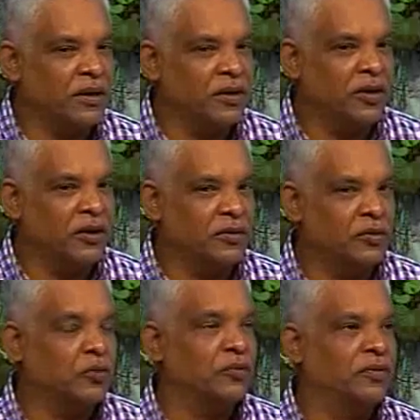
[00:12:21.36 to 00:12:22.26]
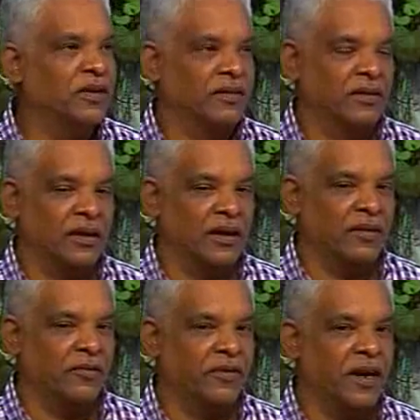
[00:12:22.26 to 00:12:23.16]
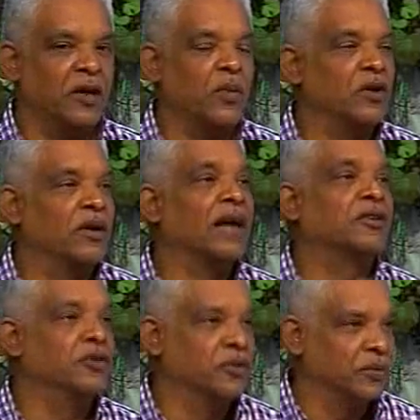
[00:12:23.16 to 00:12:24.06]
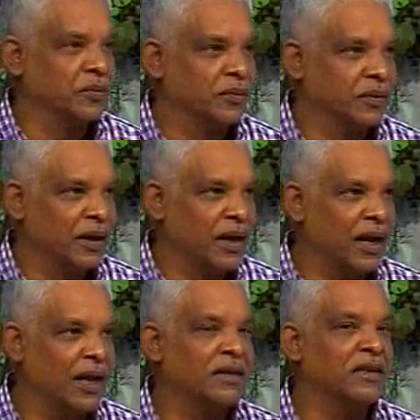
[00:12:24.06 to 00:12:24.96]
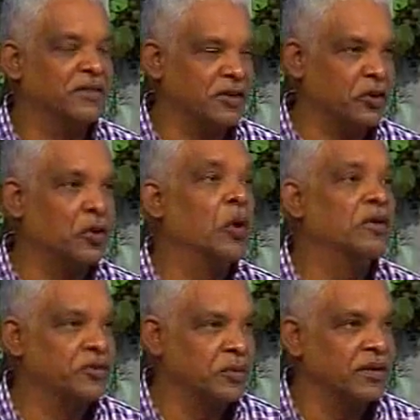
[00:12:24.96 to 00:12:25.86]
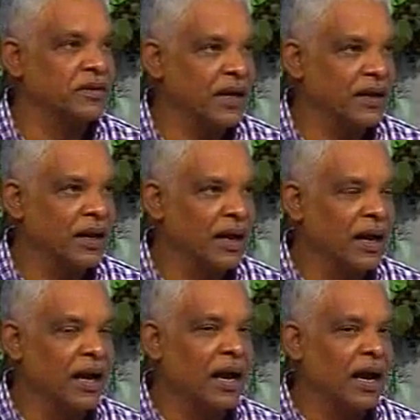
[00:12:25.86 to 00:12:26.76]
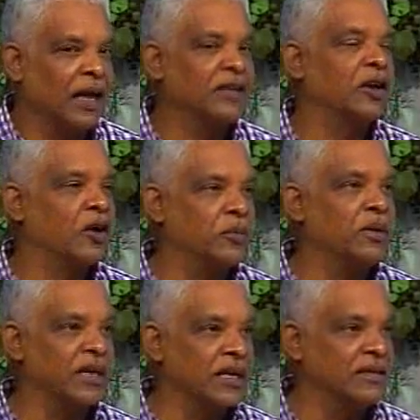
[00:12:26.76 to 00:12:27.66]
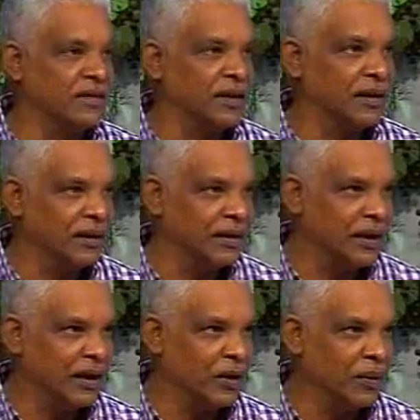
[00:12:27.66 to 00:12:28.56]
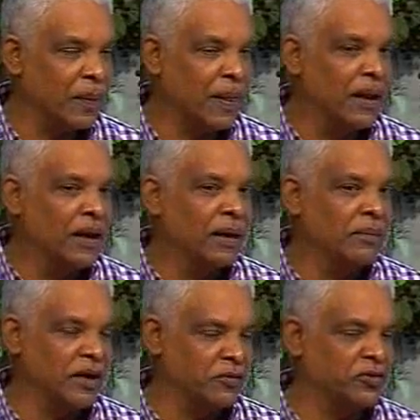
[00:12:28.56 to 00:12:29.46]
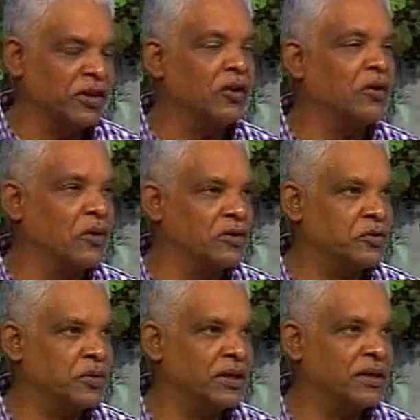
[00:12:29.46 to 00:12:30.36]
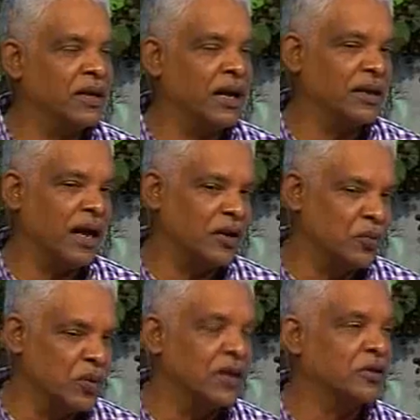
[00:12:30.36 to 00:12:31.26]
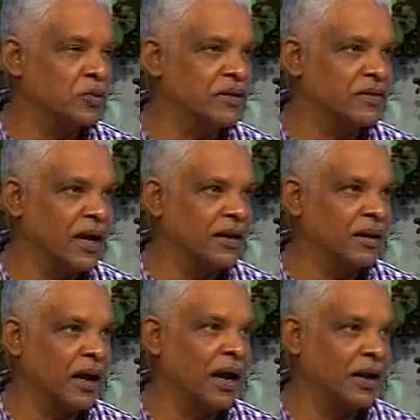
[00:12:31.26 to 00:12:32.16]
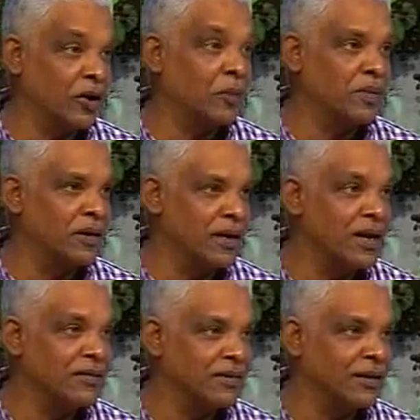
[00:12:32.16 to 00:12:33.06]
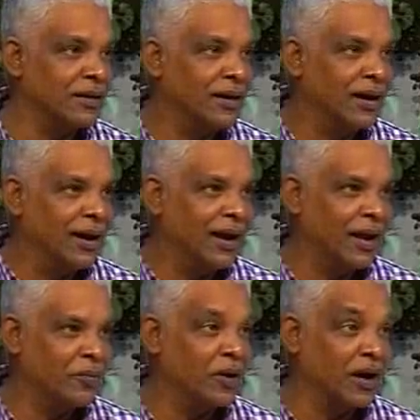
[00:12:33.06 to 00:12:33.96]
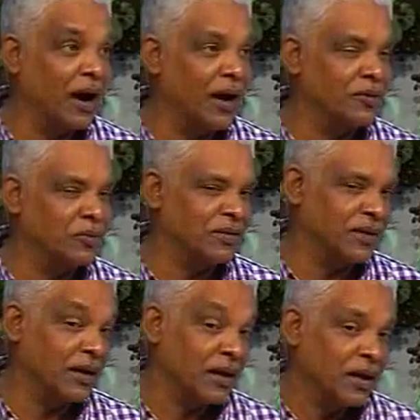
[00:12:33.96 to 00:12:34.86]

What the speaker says: you got to find out what you like to do, and then set your goals towards that. It's not going to be easy. You know, but if you set your goals towards that and you work towards that and not being lazy and work hard towards that,